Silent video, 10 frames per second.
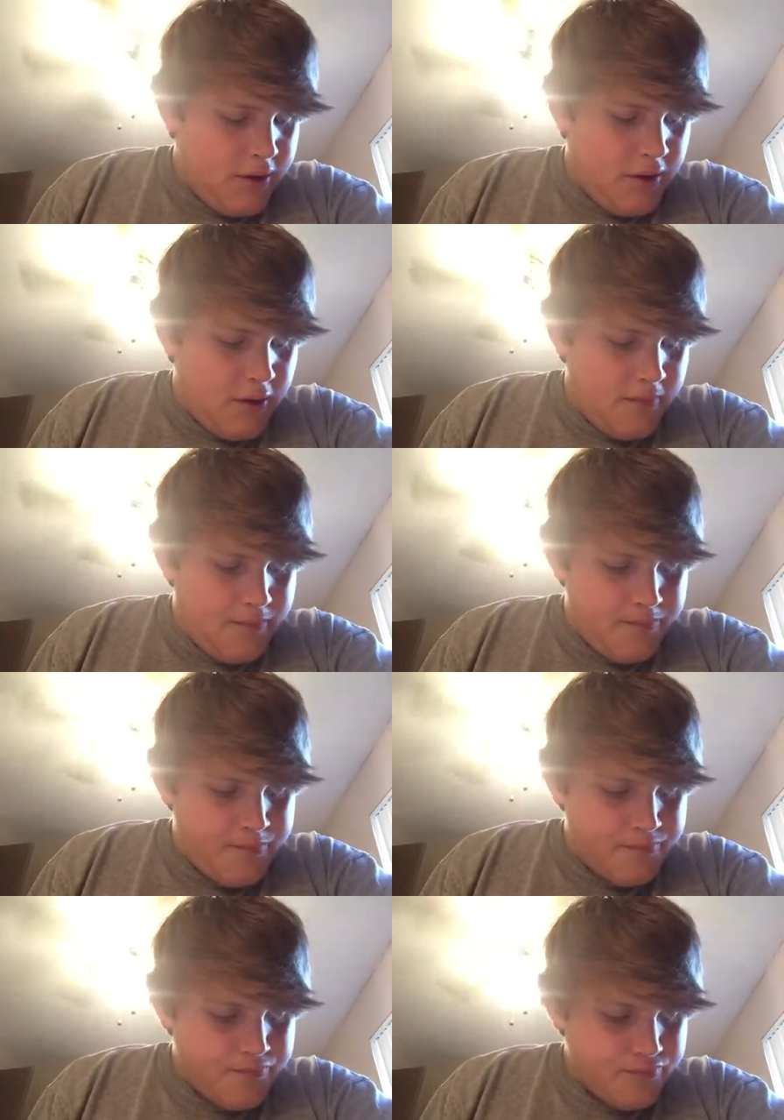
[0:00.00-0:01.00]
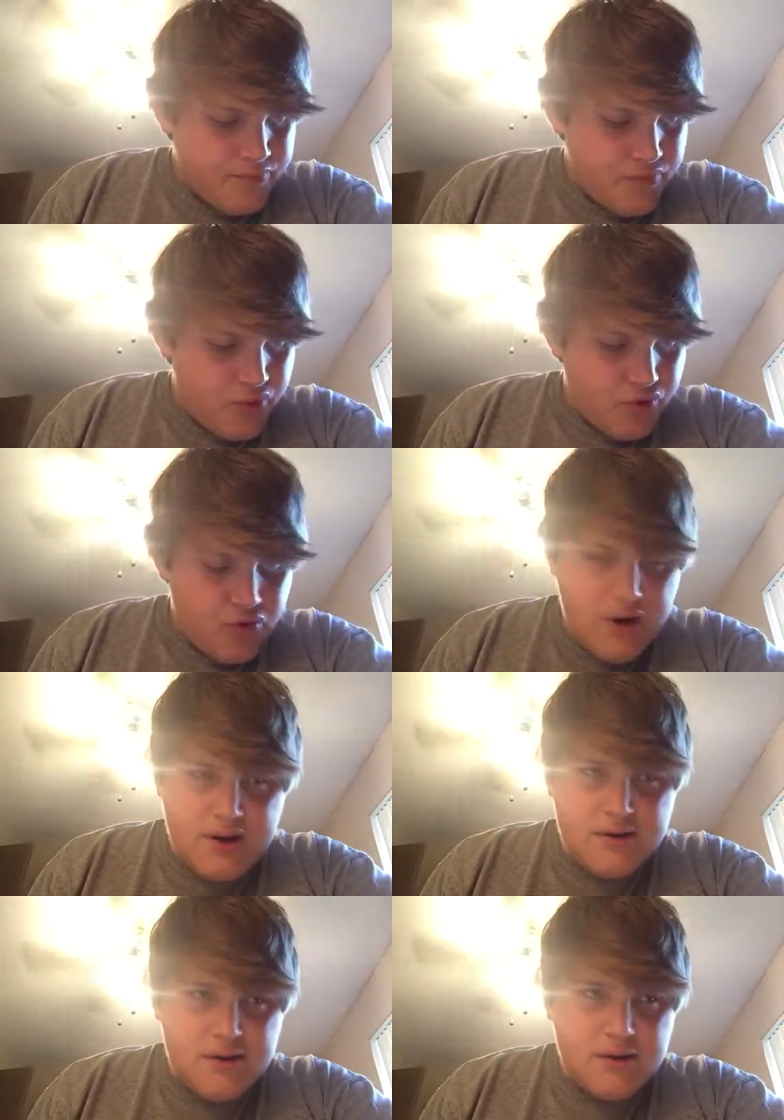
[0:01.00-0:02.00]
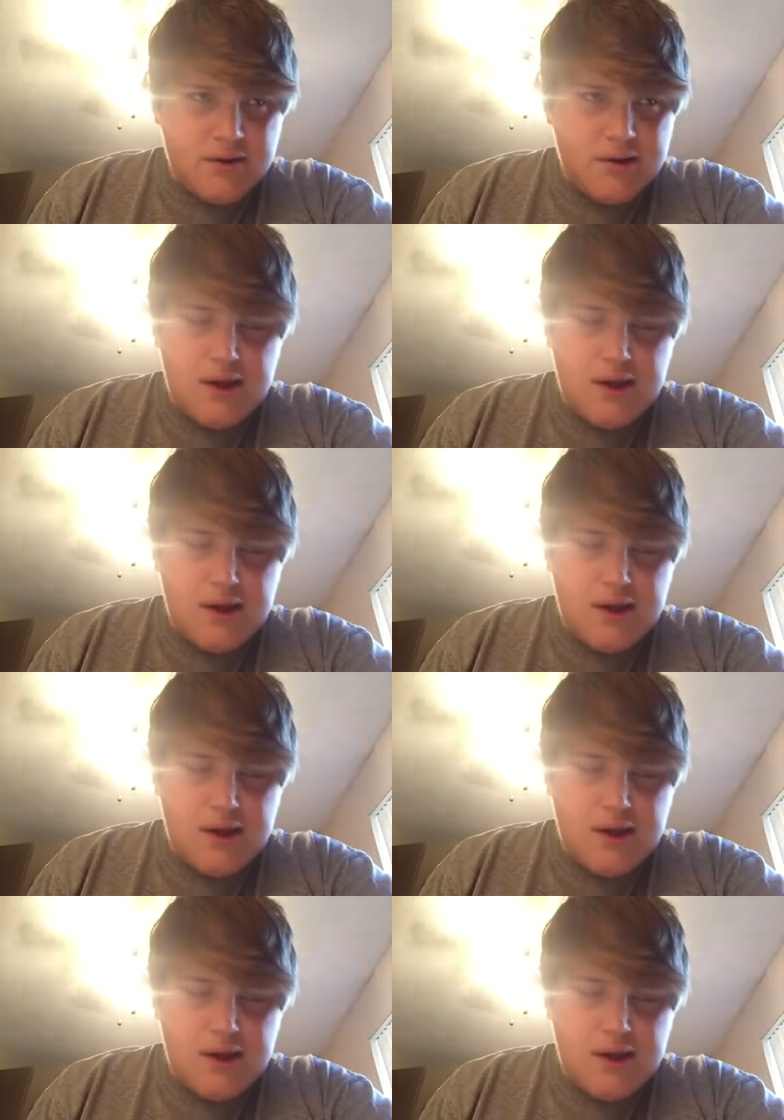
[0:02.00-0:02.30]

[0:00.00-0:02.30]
um, trying to